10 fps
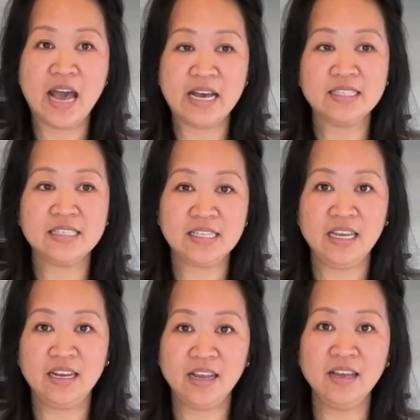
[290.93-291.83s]
As it's
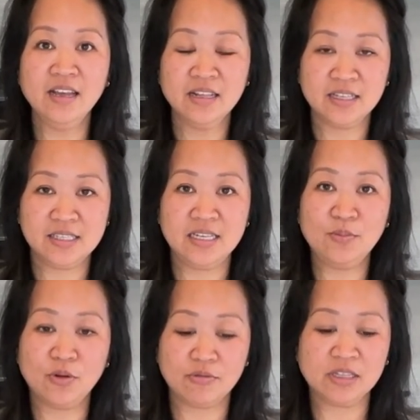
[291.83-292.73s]
heating, the steam
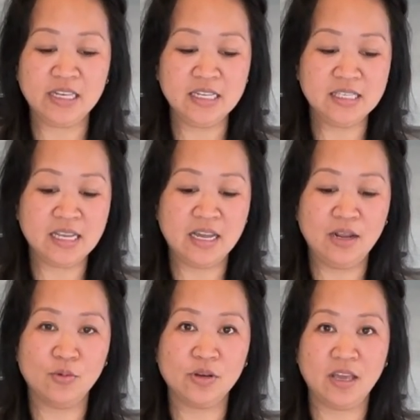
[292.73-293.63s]
will release and
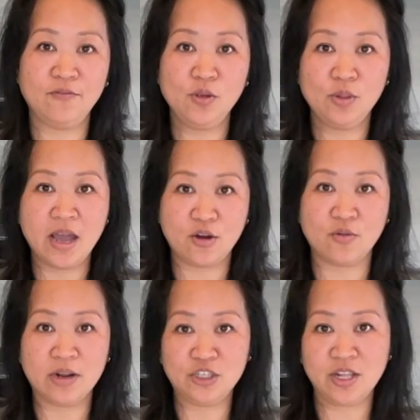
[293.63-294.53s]
it will give you that
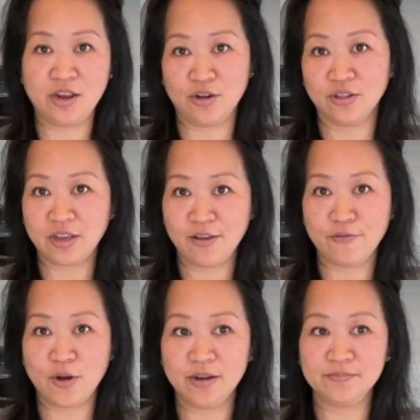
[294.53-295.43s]
crunch that you're looking
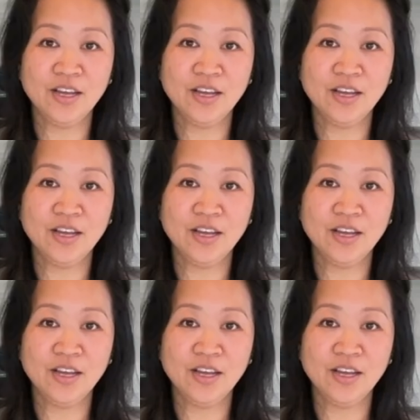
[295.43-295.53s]
for.